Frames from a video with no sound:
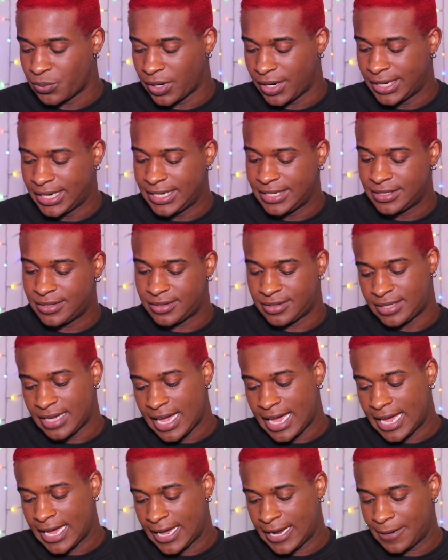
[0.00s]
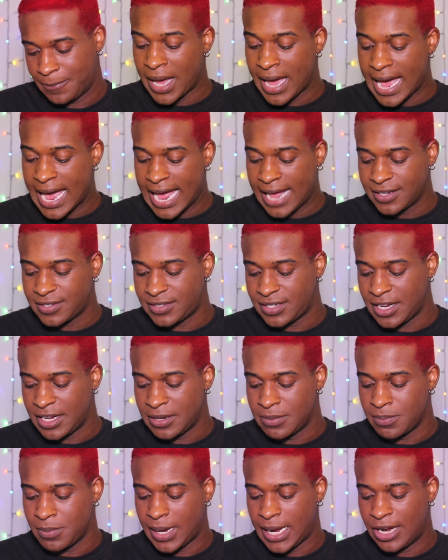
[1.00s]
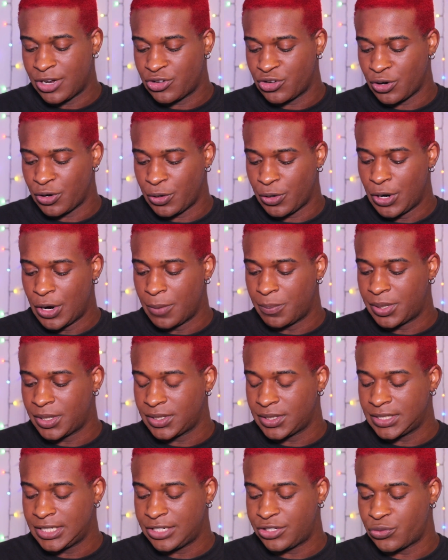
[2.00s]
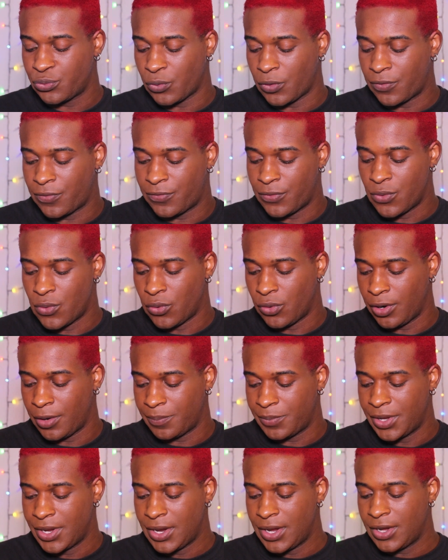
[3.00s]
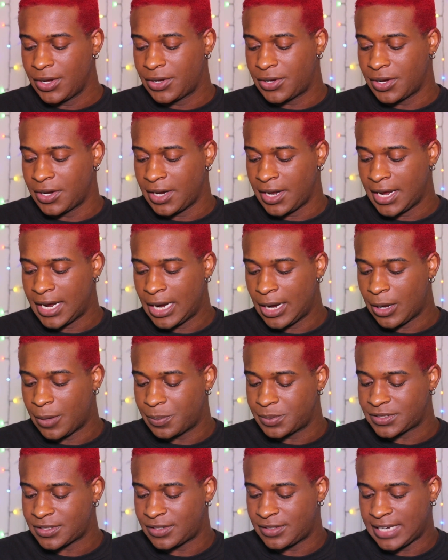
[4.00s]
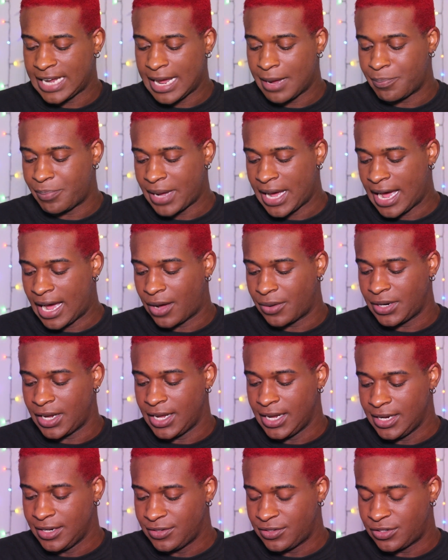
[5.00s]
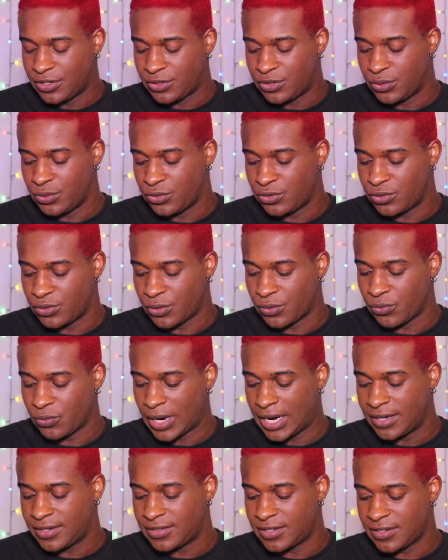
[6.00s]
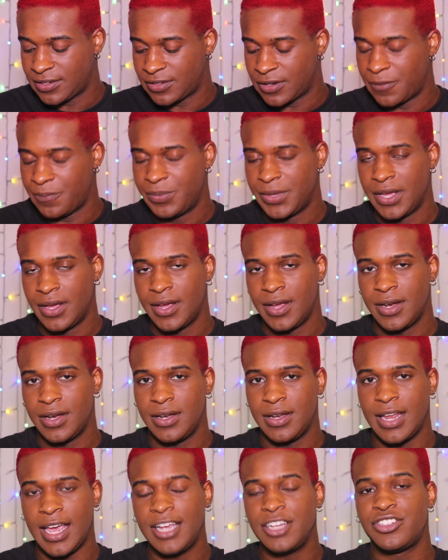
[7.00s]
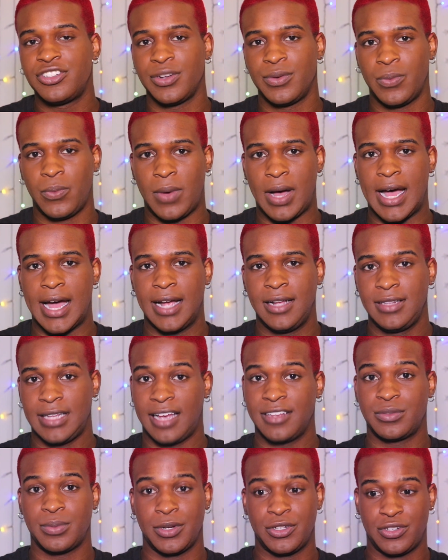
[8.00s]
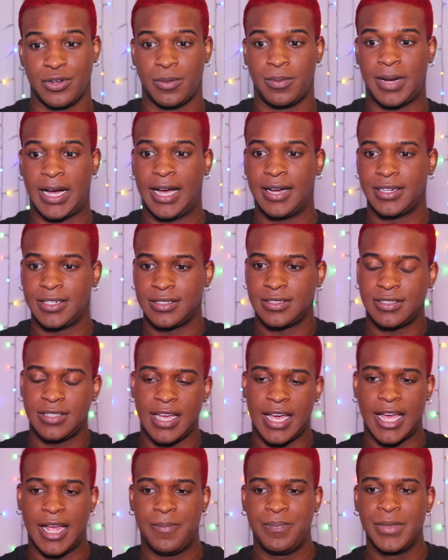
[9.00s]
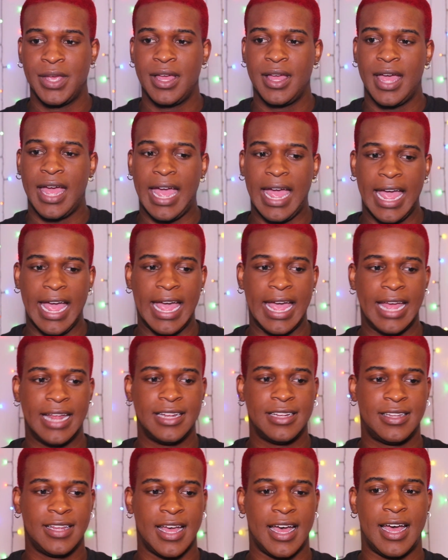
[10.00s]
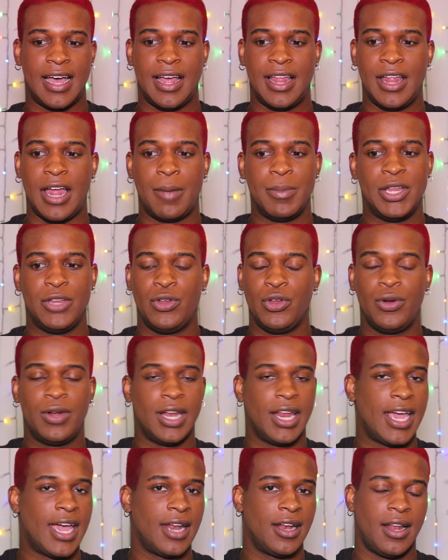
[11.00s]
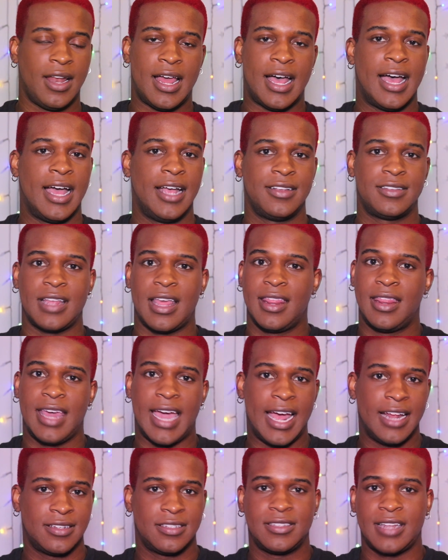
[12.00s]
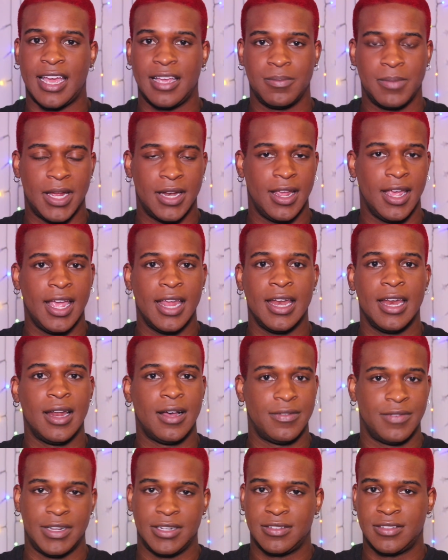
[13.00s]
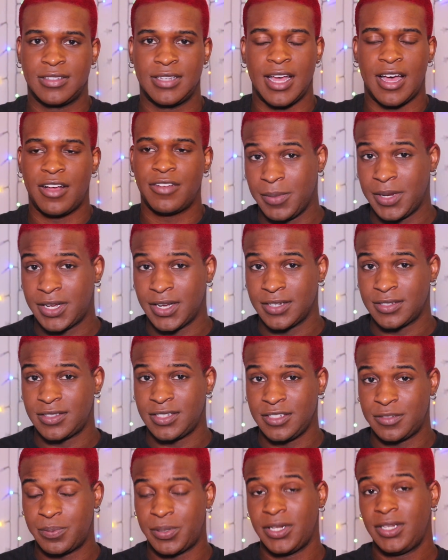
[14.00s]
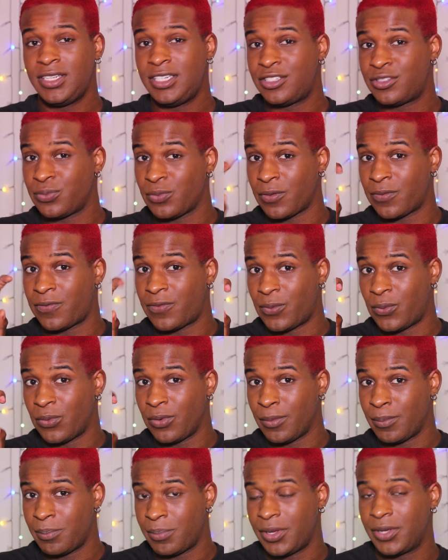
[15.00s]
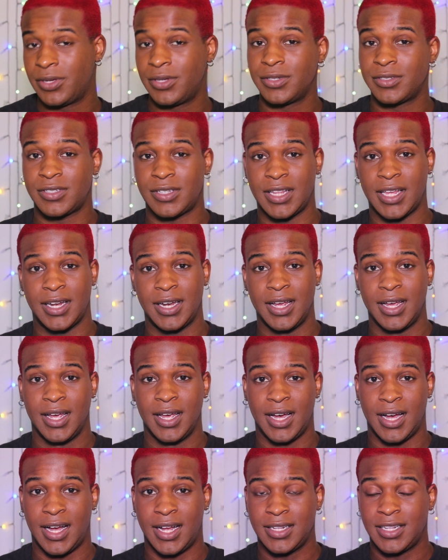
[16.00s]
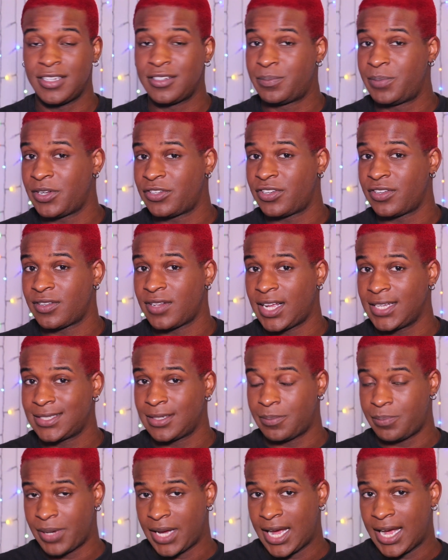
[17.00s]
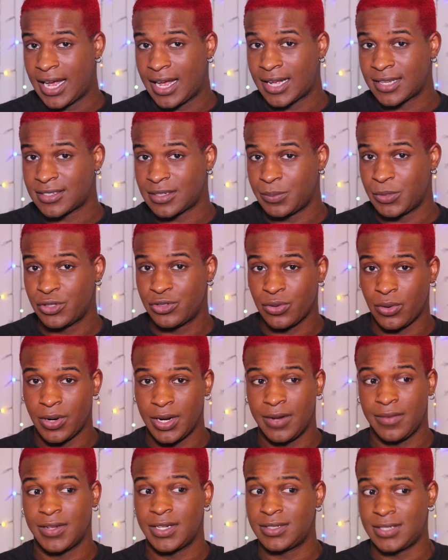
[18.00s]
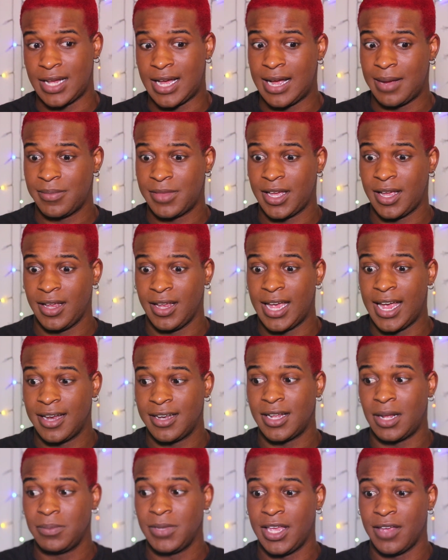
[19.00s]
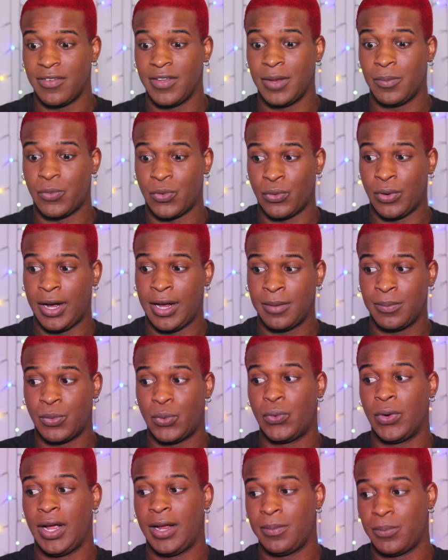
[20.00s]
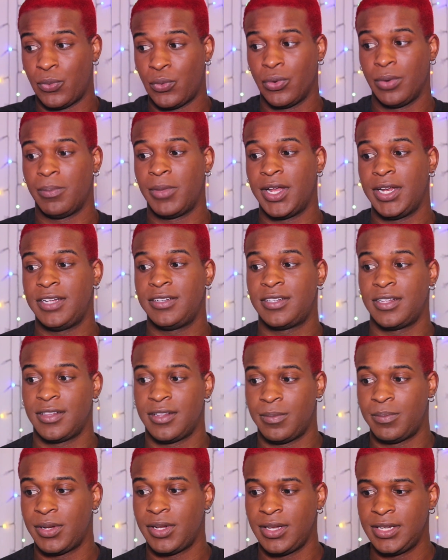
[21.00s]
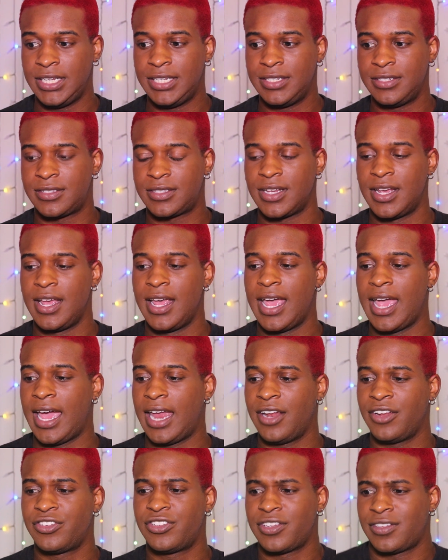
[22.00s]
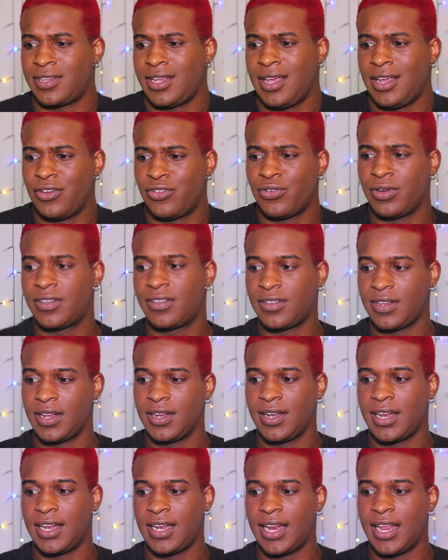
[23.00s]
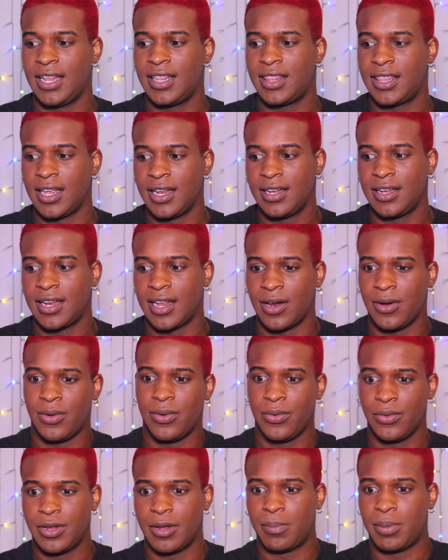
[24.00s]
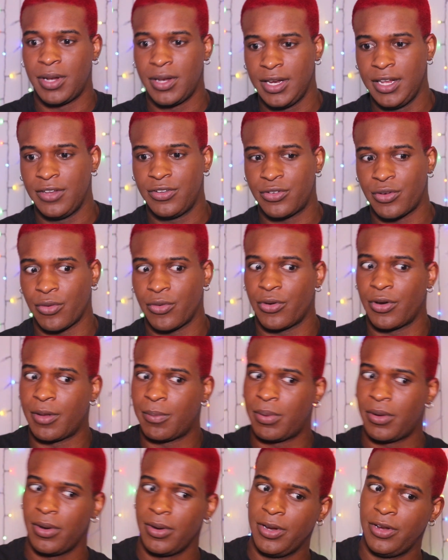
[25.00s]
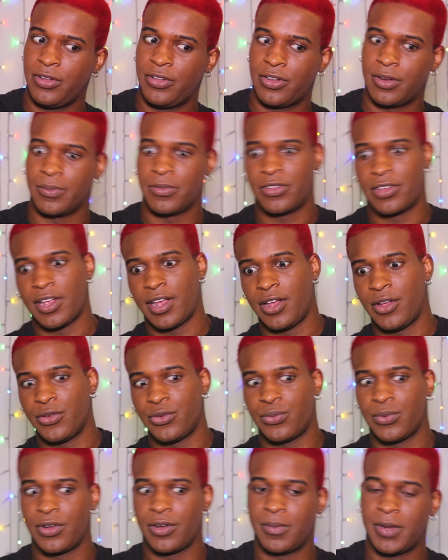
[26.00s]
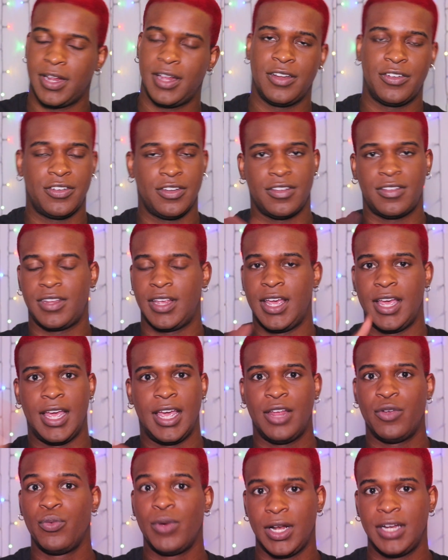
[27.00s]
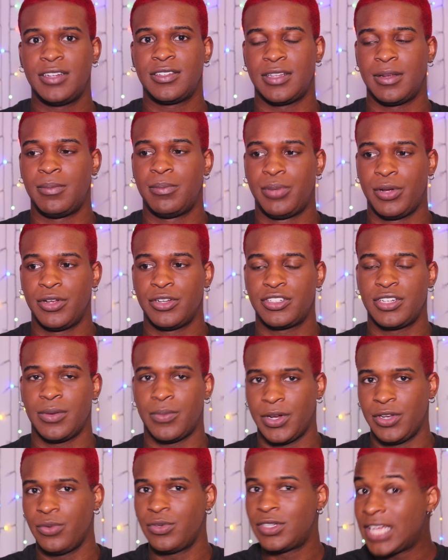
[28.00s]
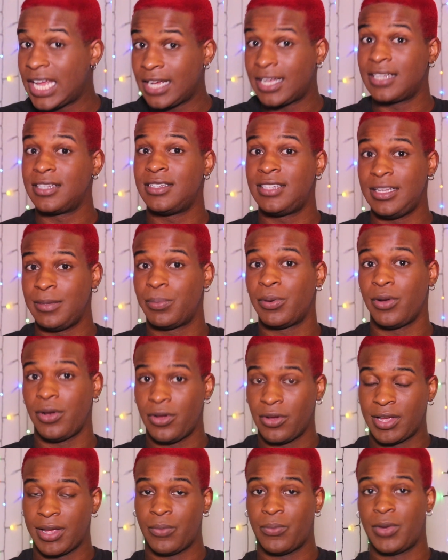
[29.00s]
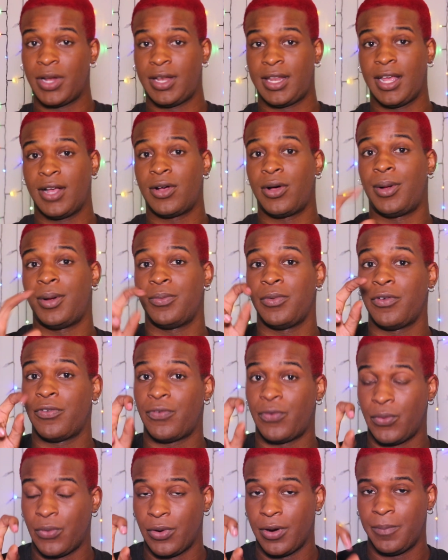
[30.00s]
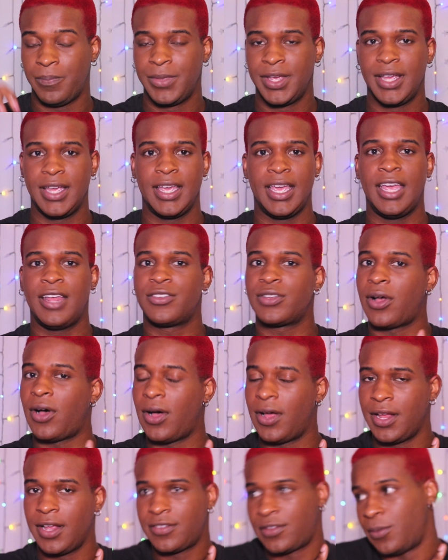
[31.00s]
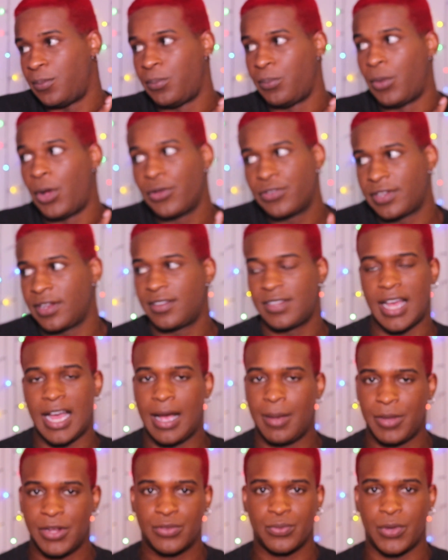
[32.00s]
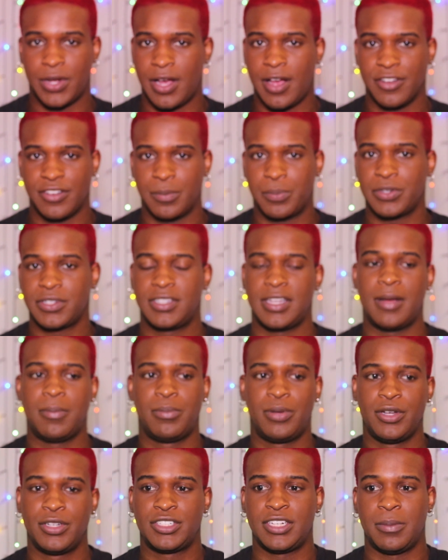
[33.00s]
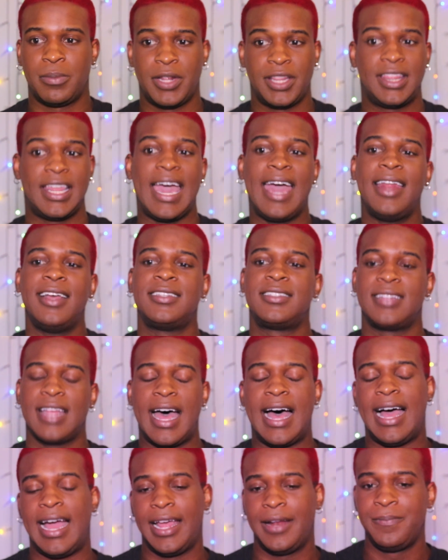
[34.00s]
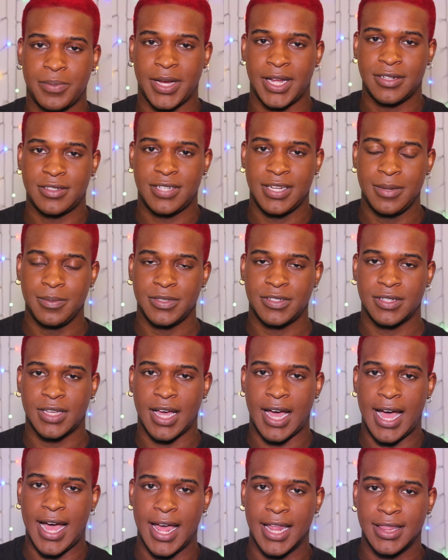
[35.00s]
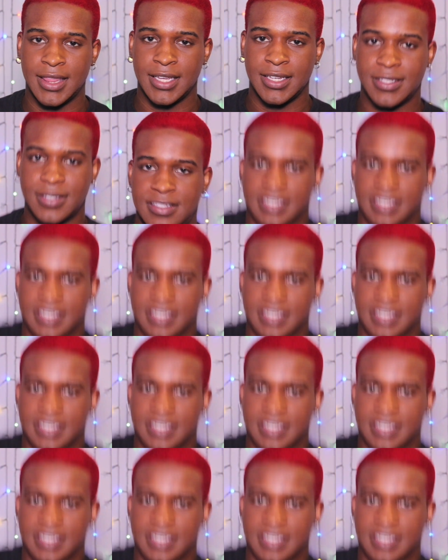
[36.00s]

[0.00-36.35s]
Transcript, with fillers: where he said, passing major police reform could help stamp out institutional racism nationwide. That's what Joe Biden said. And I mean, you could analyze that statement in and of itself, because these police reform bills that these bitches like to pass, the majority of the time, they end up giving more and more and more money to the police. And it's just interesting that they think that, oh, the police are gonna police themselves with the money. It's just really some bullshit. When you take a deeper look at what they call reform, it's most of the time, it's 100% bullshit. But that aside, but Tim Scott, this